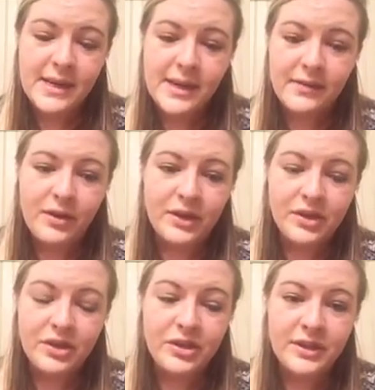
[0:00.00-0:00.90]
If you guys are
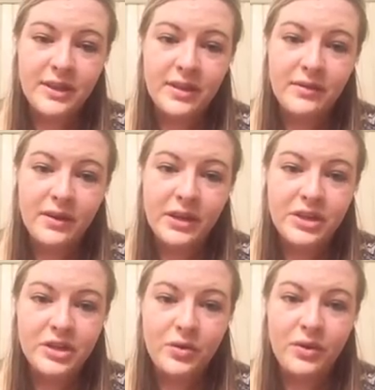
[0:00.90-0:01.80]
interested in the
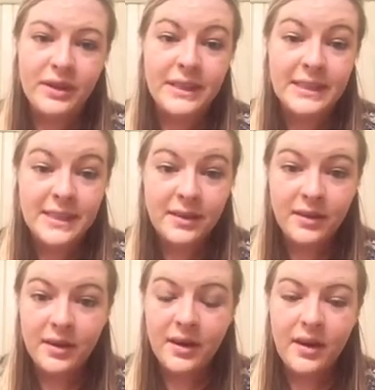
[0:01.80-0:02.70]
foundation or the
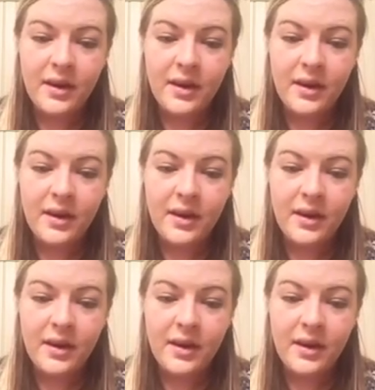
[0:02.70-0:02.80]
concealer,